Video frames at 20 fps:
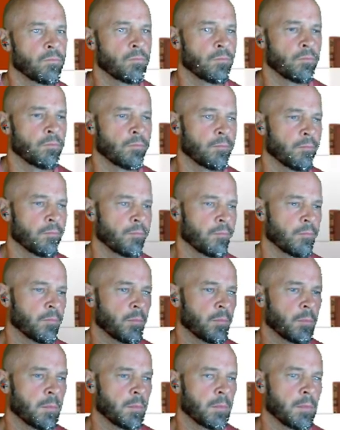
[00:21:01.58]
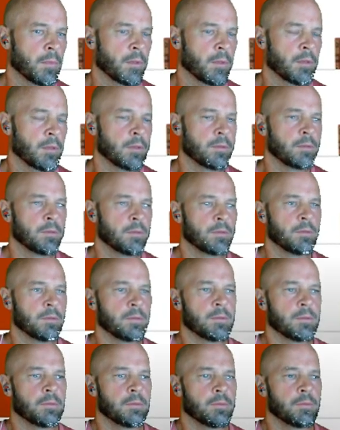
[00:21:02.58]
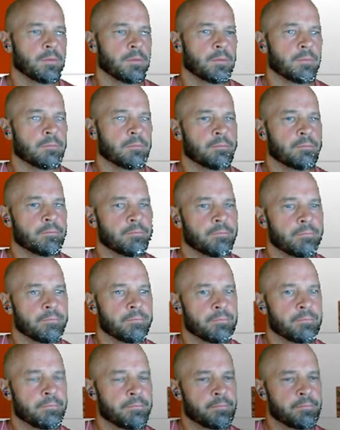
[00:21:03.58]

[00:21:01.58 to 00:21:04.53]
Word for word: Okay, again, I just